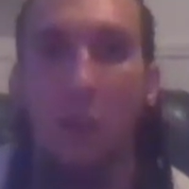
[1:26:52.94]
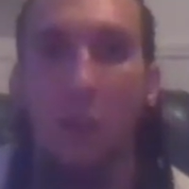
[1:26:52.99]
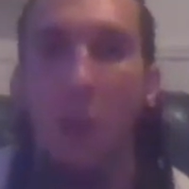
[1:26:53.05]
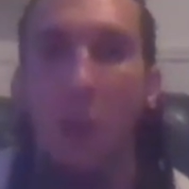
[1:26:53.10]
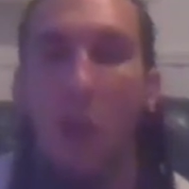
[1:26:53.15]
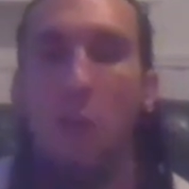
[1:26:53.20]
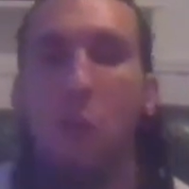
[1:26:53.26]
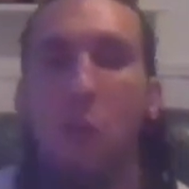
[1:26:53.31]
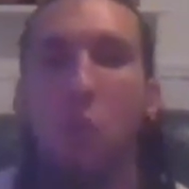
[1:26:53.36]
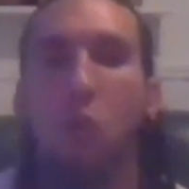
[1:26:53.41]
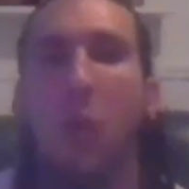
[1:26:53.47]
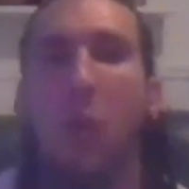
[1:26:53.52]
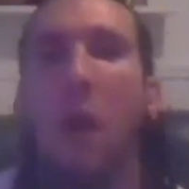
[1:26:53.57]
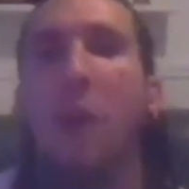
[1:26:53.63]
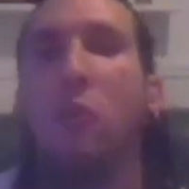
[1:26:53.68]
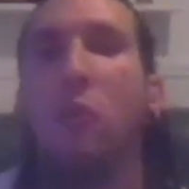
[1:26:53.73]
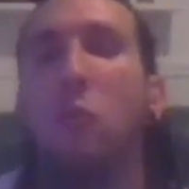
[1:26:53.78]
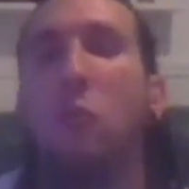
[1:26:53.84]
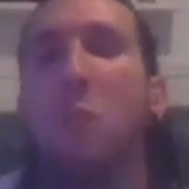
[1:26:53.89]
and they're
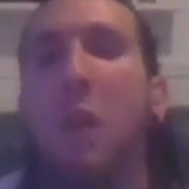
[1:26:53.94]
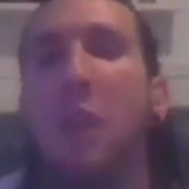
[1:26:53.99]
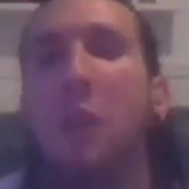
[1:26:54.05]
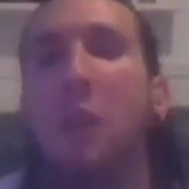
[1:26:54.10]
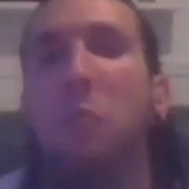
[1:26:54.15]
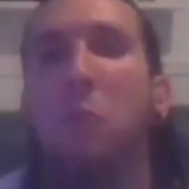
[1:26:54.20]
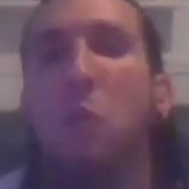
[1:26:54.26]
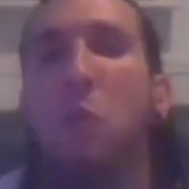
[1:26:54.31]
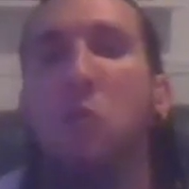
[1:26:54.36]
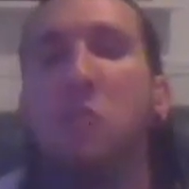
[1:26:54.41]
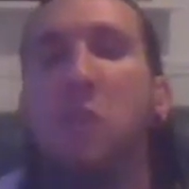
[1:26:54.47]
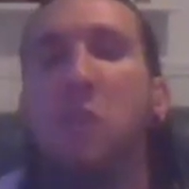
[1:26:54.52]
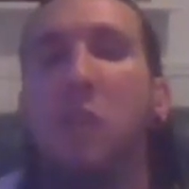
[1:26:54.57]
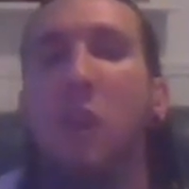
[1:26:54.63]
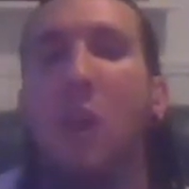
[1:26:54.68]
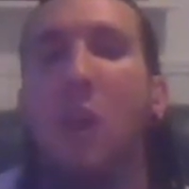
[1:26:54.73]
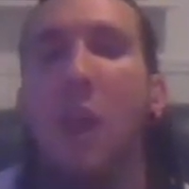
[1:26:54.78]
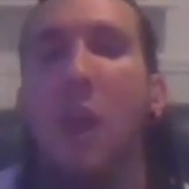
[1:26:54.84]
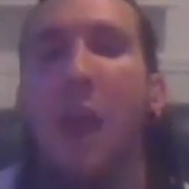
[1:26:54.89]
trying to make music
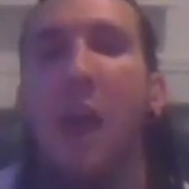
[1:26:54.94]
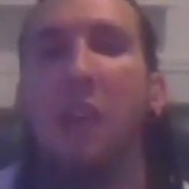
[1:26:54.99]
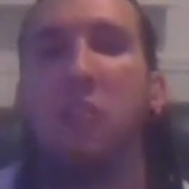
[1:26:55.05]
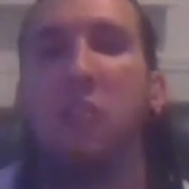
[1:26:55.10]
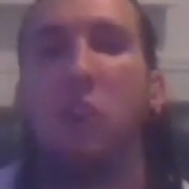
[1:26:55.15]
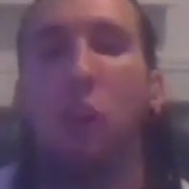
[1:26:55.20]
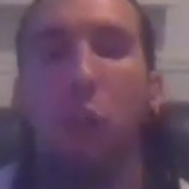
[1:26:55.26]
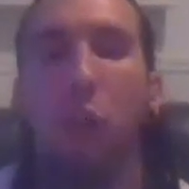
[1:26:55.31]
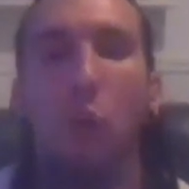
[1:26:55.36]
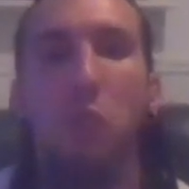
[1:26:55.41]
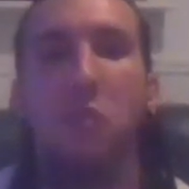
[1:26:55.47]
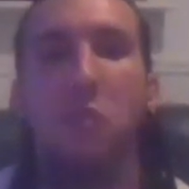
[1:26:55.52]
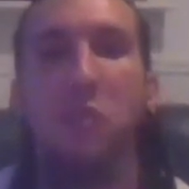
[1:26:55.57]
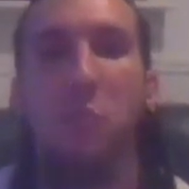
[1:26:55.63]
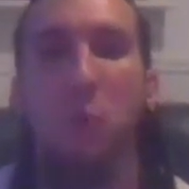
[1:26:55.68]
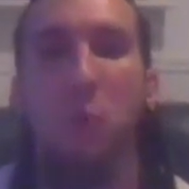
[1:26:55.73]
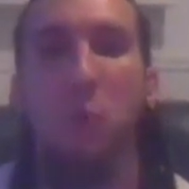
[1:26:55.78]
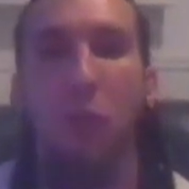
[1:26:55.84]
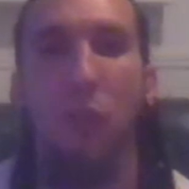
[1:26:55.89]
as close as
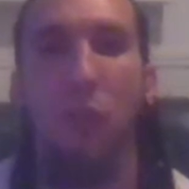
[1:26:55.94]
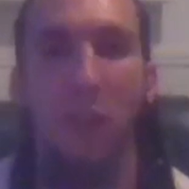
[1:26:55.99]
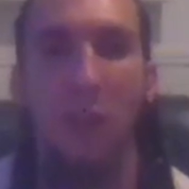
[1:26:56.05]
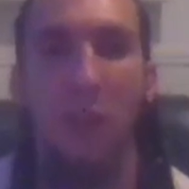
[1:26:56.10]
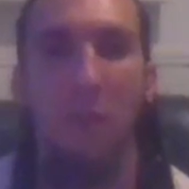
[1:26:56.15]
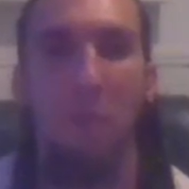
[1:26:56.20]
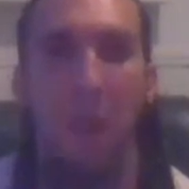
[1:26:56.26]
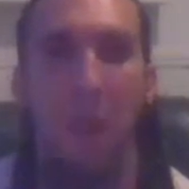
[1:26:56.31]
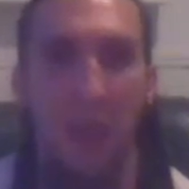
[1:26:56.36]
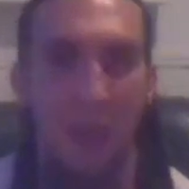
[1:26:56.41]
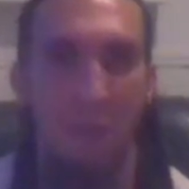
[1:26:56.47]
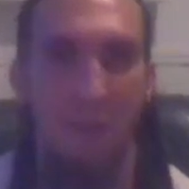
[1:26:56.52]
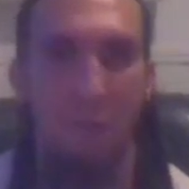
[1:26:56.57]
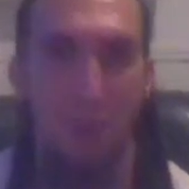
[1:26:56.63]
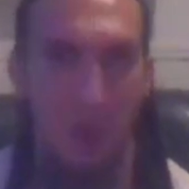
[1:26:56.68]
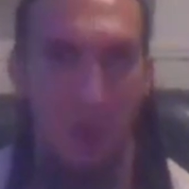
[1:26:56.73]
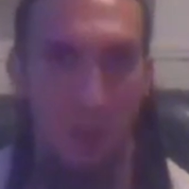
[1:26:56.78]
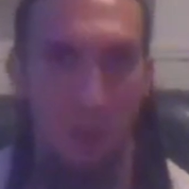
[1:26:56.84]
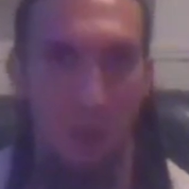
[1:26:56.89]
we think it may have
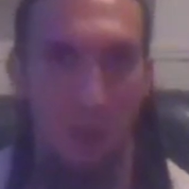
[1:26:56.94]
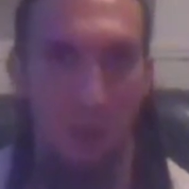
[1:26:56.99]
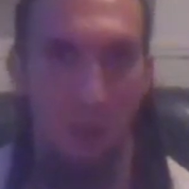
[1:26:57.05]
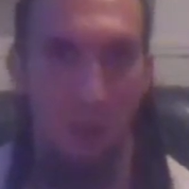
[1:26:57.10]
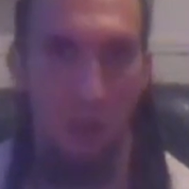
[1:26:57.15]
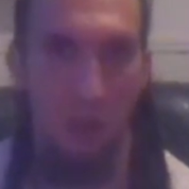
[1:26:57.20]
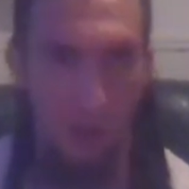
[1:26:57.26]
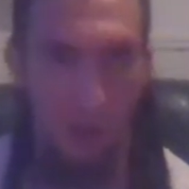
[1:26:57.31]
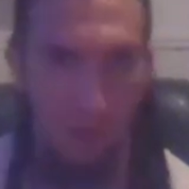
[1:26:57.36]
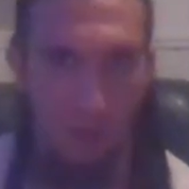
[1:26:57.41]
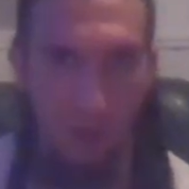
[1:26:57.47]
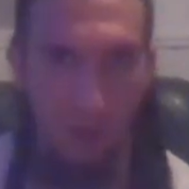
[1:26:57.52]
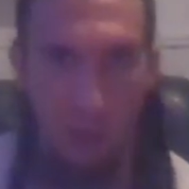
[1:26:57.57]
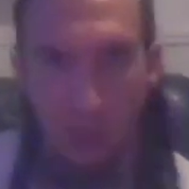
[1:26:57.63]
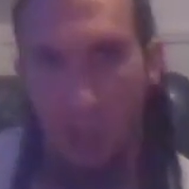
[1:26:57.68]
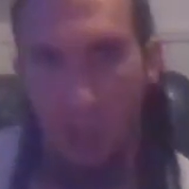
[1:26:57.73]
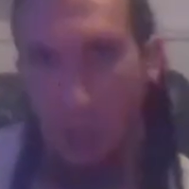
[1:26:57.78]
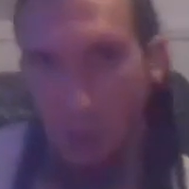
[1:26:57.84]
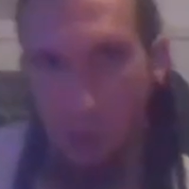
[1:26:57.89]
been in the Viking
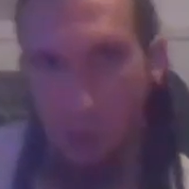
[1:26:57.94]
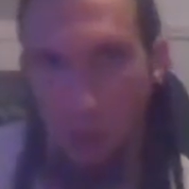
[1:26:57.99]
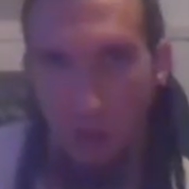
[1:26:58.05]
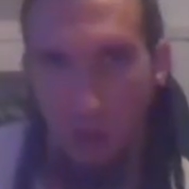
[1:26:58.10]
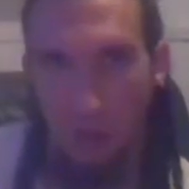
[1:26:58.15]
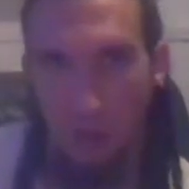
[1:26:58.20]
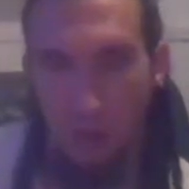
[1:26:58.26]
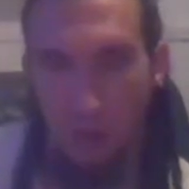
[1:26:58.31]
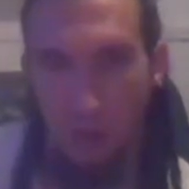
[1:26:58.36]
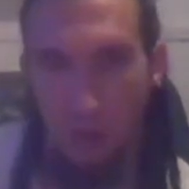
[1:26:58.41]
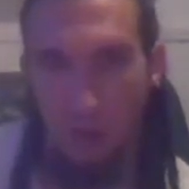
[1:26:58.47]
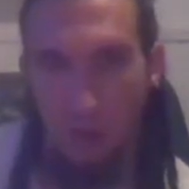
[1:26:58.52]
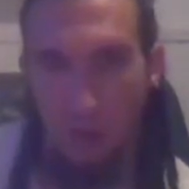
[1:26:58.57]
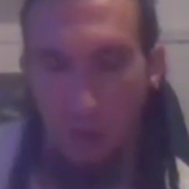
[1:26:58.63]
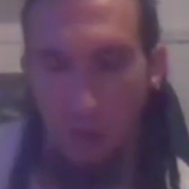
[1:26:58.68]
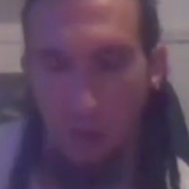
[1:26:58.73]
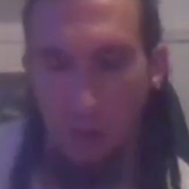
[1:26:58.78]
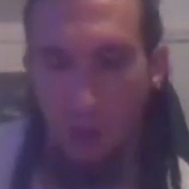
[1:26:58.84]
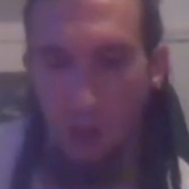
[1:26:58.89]
Age.
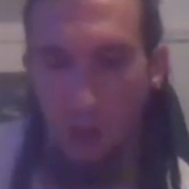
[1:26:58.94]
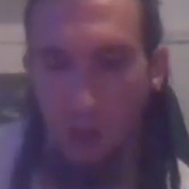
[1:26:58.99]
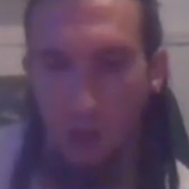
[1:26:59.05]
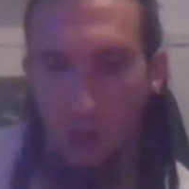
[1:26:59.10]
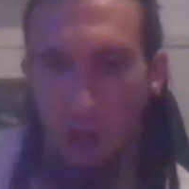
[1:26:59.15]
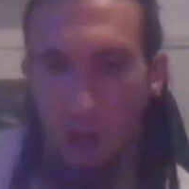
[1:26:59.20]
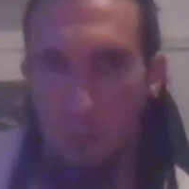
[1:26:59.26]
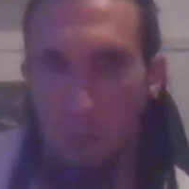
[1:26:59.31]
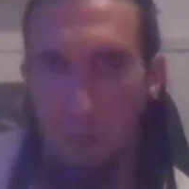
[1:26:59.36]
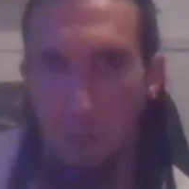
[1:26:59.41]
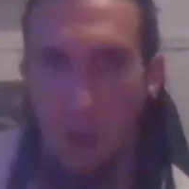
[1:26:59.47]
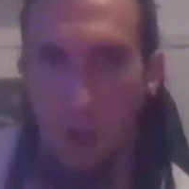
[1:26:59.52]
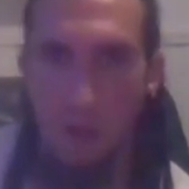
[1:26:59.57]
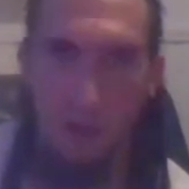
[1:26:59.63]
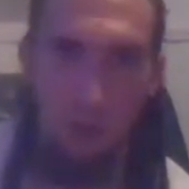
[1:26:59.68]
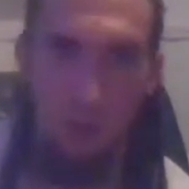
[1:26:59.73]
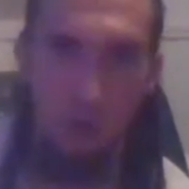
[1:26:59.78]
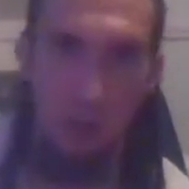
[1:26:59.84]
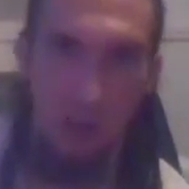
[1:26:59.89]
Um, and
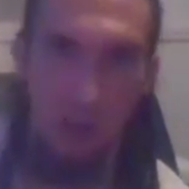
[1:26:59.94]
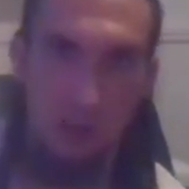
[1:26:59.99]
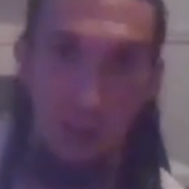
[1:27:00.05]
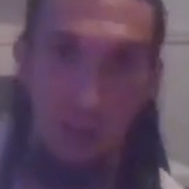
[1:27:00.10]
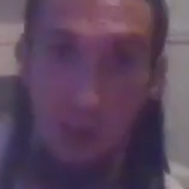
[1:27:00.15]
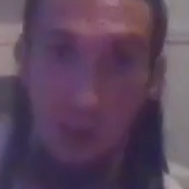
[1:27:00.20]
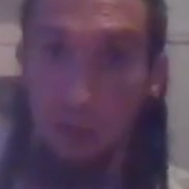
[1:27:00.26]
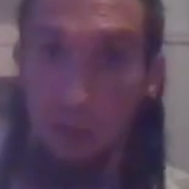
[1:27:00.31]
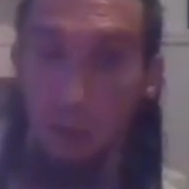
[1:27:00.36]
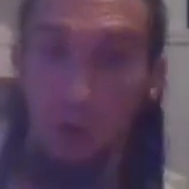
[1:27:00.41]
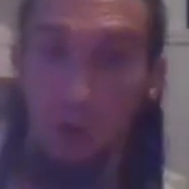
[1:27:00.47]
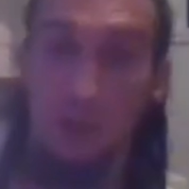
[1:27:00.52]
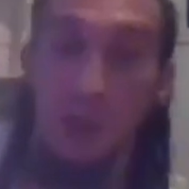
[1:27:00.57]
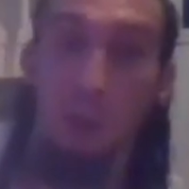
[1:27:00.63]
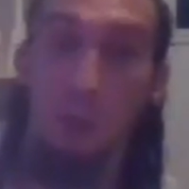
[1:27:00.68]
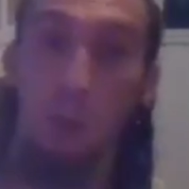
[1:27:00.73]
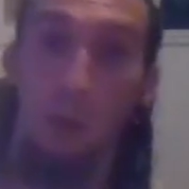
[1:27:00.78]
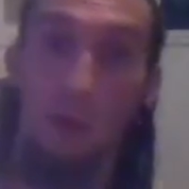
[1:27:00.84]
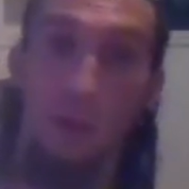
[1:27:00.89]
then you take, say, for
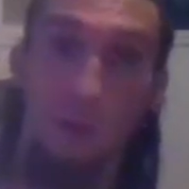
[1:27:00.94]
example,